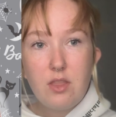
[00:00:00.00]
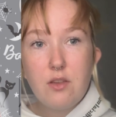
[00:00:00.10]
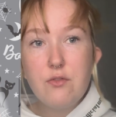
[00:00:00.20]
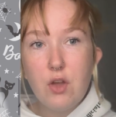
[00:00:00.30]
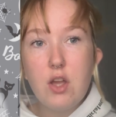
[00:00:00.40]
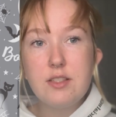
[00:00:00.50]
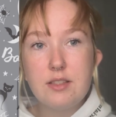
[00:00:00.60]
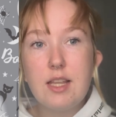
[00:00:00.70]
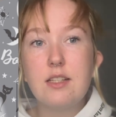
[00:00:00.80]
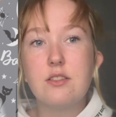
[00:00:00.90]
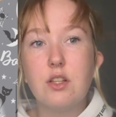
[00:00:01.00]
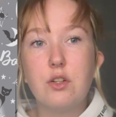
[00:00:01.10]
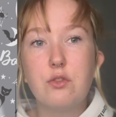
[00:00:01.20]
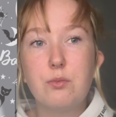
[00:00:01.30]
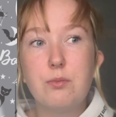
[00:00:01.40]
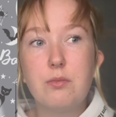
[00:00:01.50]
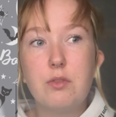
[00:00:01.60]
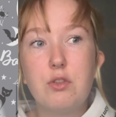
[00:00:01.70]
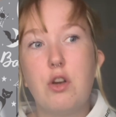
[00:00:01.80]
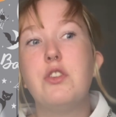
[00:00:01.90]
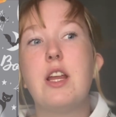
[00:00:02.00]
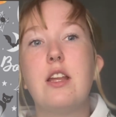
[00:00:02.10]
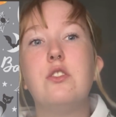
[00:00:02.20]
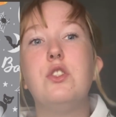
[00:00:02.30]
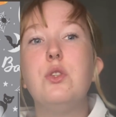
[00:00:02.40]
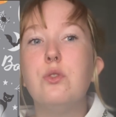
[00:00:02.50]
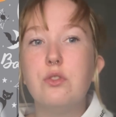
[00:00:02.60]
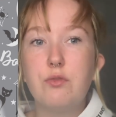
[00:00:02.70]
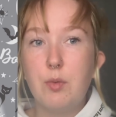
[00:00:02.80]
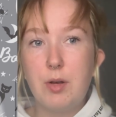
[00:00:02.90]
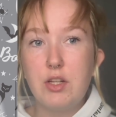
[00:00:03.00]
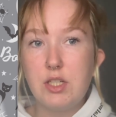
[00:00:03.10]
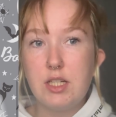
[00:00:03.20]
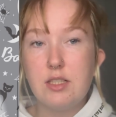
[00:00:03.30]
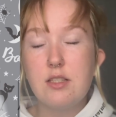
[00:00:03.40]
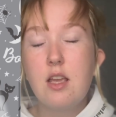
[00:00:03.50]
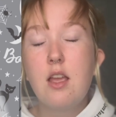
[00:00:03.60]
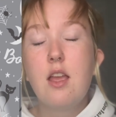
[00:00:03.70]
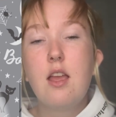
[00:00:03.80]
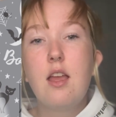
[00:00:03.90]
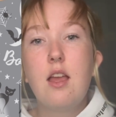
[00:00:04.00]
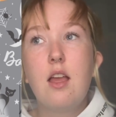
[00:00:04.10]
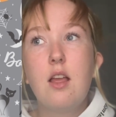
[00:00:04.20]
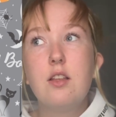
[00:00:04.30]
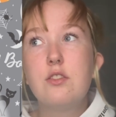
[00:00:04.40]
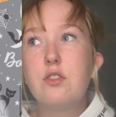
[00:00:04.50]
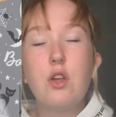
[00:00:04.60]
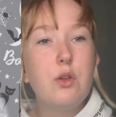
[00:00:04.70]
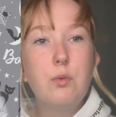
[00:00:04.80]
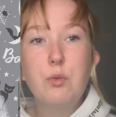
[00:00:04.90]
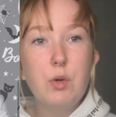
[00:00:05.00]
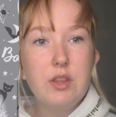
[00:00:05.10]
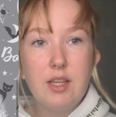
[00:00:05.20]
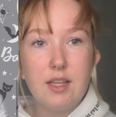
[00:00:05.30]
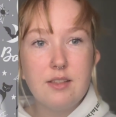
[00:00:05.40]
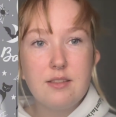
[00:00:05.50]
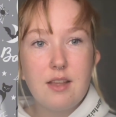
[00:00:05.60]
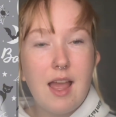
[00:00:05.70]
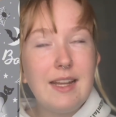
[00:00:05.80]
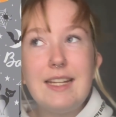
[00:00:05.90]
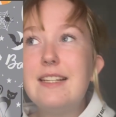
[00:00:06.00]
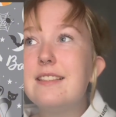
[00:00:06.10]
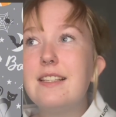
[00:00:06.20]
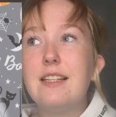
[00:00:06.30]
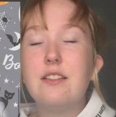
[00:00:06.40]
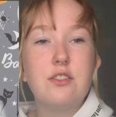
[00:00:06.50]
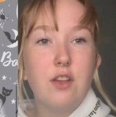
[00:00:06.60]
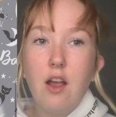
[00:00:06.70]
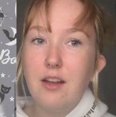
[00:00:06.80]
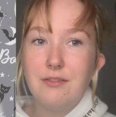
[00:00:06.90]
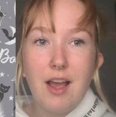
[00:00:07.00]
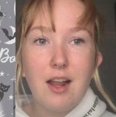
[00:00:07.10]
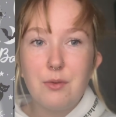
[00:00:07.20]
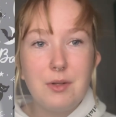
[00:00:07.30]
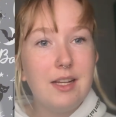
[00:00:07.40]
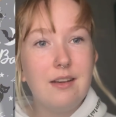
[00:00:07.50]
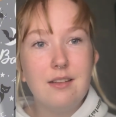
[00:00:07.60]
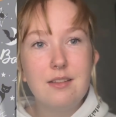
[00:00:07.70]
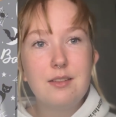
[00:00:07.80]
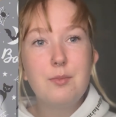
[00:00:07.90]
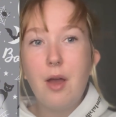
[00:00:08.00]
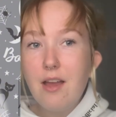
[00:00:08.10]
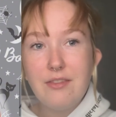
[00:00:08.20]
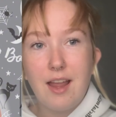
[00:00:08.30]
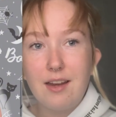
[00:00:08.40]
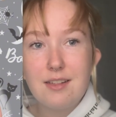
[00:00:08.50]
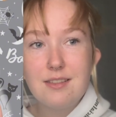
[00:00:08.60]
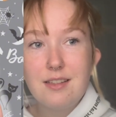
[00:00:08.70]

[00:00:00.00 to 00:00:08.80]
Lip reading: first things that crocheters use for plushies. So who wouldn't want this? An easy design for Halloween. Perfect.